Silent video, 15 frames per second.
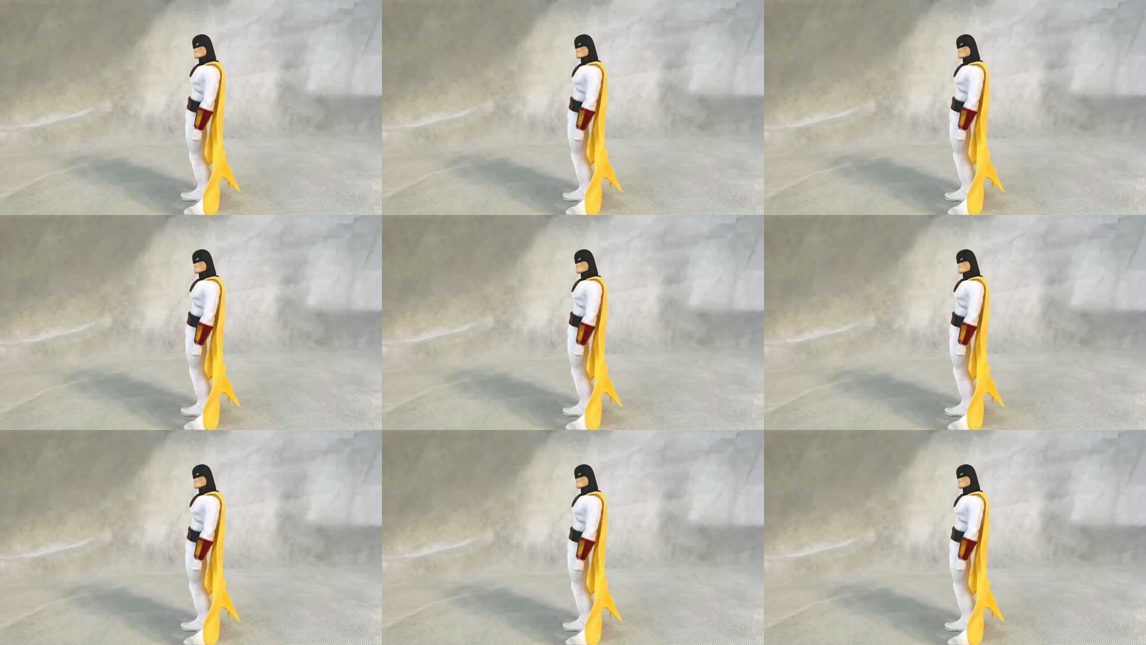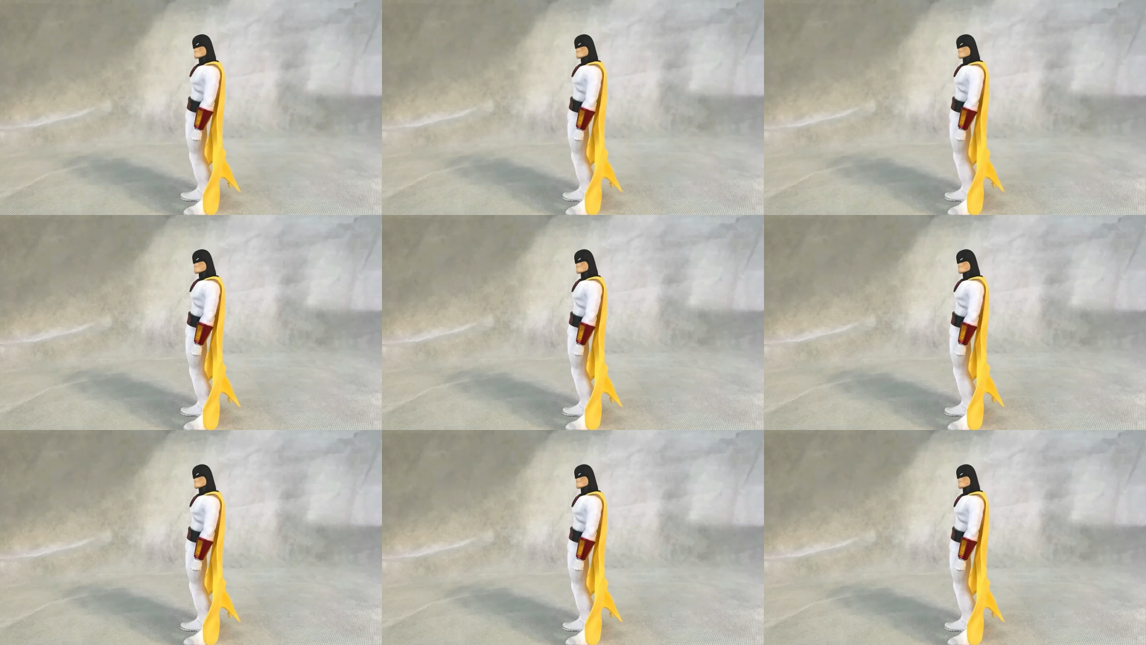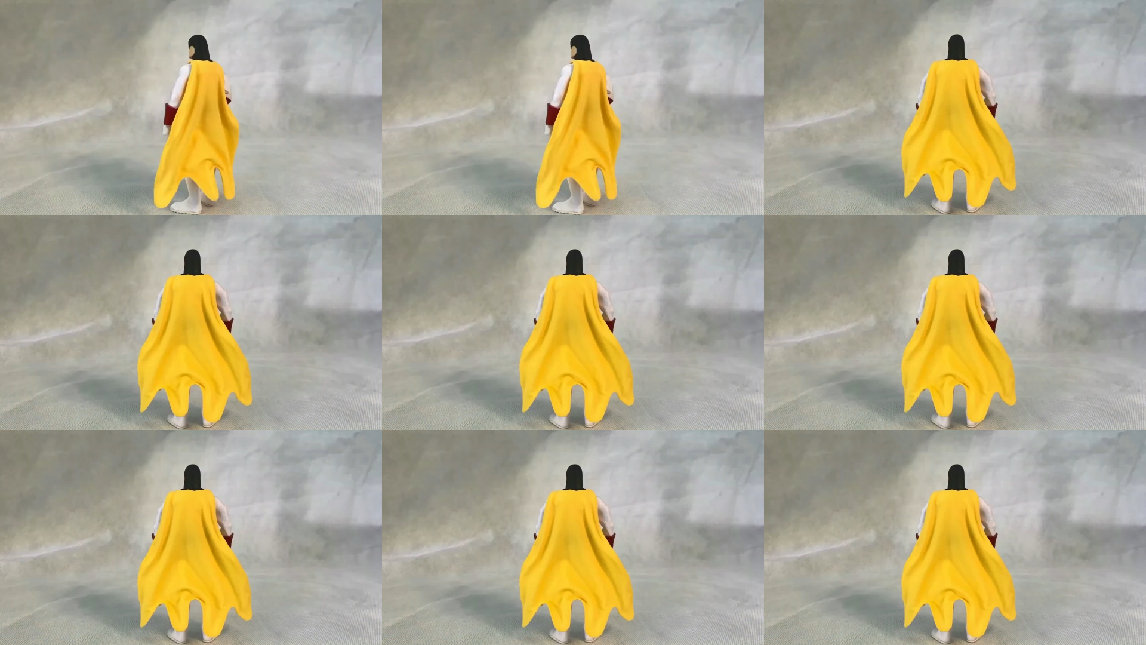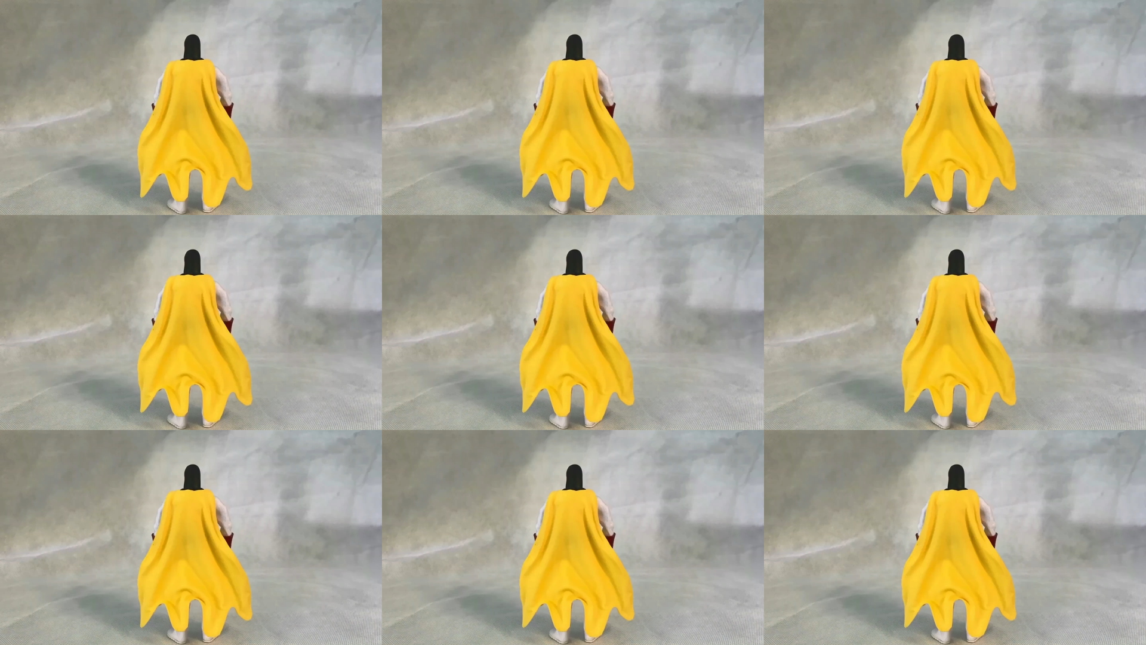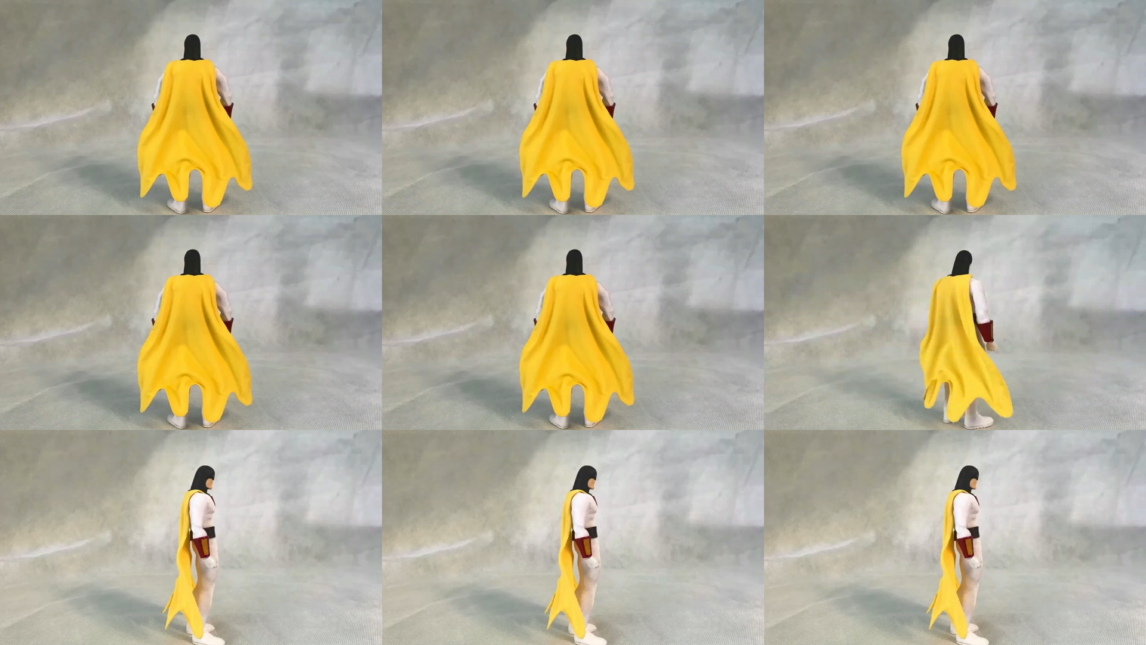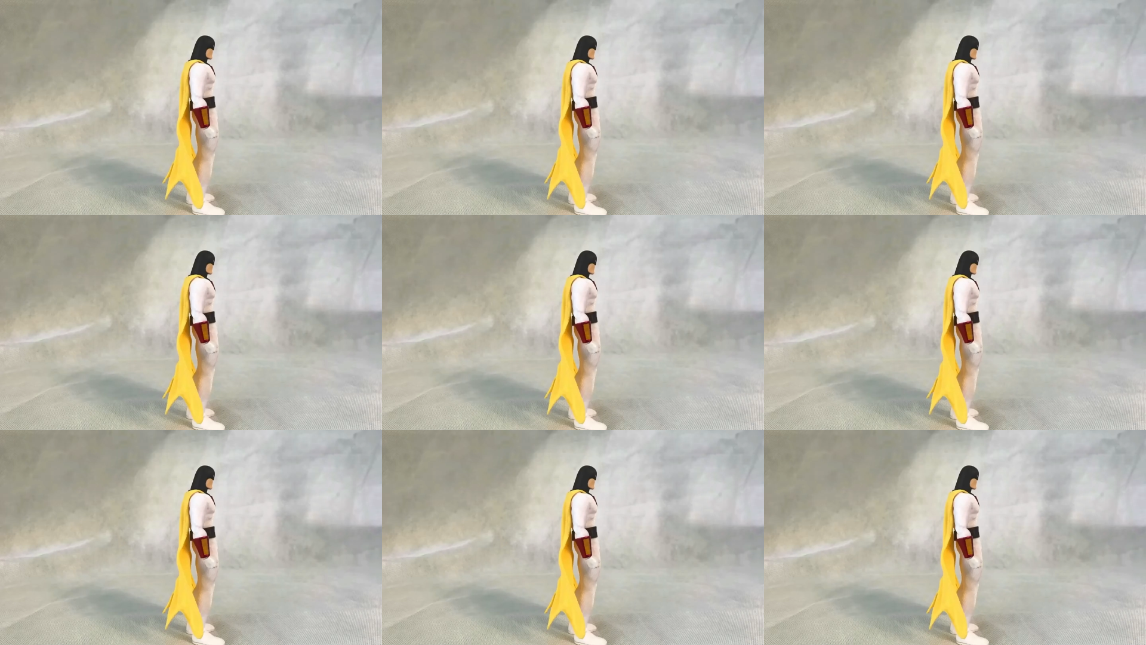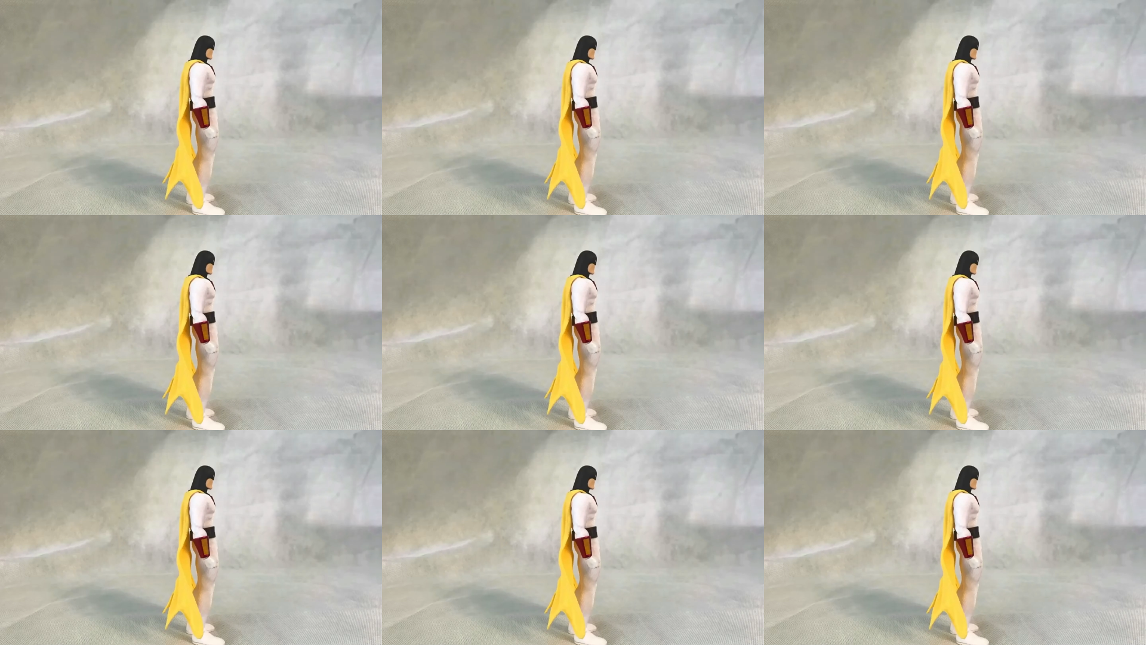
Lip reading: [unreadable: no face in view]